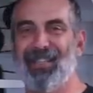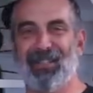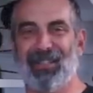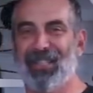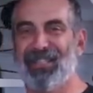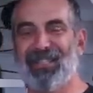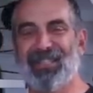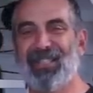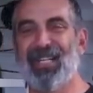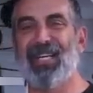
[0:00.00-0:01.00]
They're just
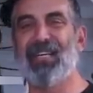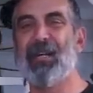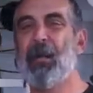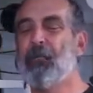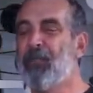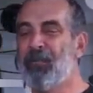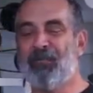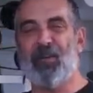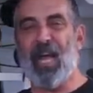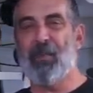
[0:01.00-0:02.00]
as good.
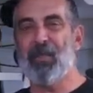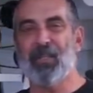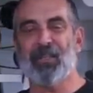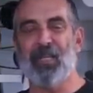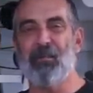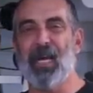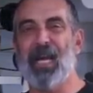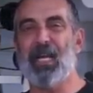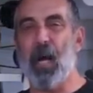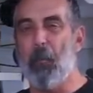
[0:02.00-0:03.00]
Fabulously
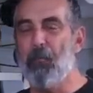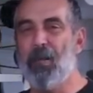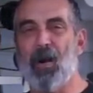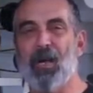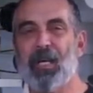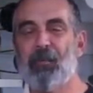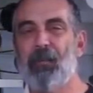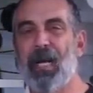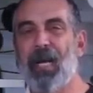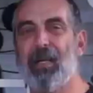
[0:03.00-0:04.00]
made, American
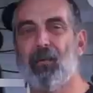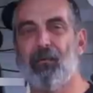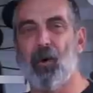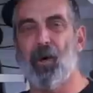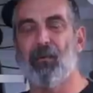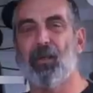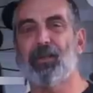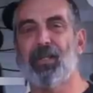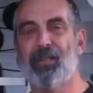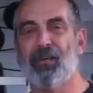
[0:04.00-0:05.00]
made
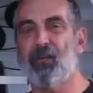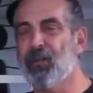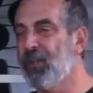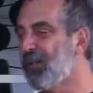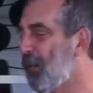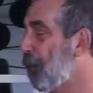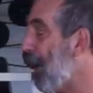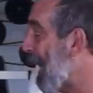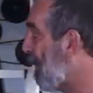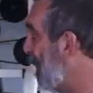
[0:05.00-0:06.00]
revolvers. The difference is that
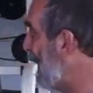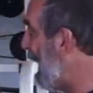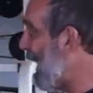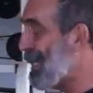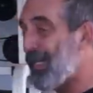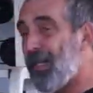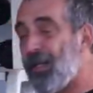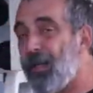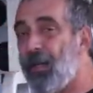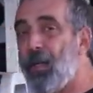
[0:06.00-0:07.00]
back then
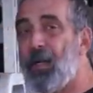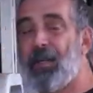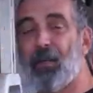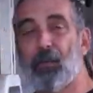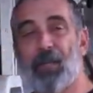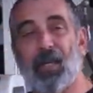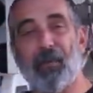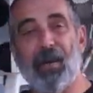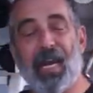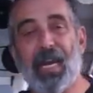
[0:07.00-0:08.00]
there was a lot
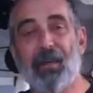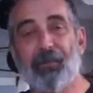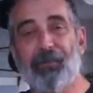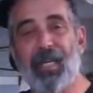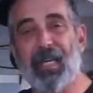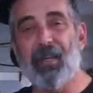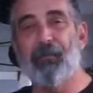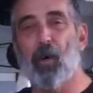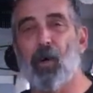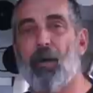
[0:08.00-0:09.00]
of hand fitting
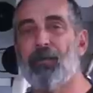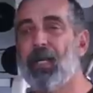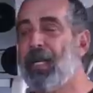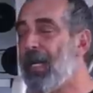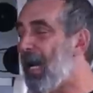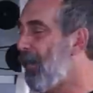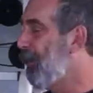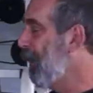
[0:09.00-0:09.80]
involved, and